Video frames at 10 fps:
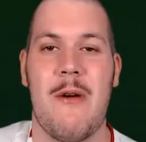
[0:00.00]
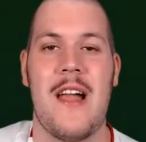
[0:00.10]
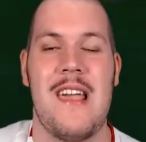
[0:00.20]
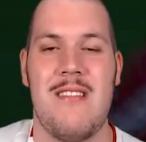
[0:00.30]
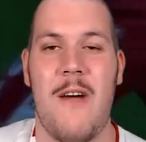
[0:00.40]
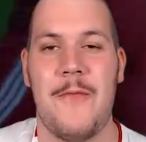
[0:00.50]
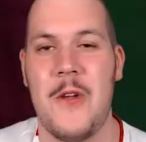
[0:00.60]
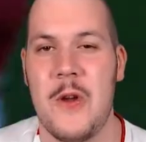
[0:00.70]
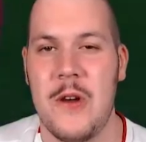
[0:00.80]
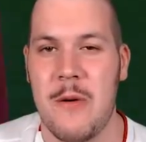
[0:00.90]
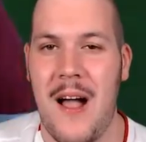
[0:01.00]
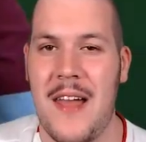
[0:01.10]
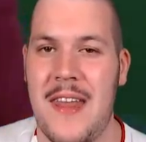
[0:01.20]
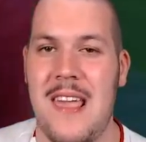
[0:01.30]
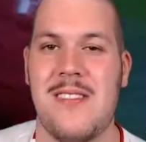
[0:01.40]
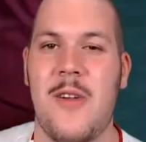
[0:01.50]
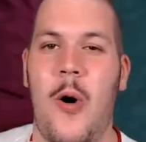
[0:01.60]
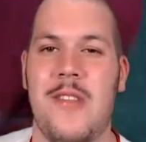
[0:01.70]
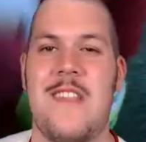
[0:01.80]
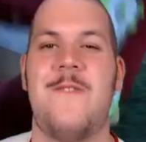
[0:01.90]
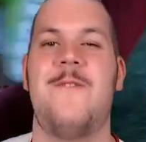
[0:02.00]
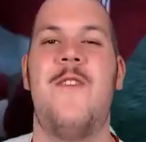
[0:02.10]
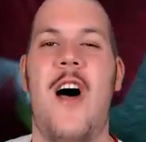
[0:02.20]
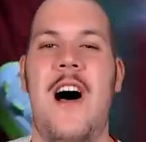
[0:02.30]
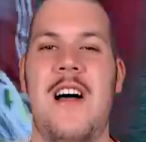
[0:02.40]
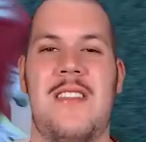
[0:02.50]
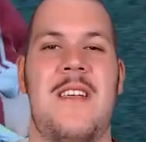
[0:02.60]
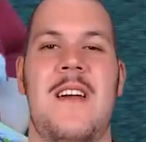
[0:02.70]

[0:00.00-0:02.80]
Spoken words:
He's off the nudie run. He scores his first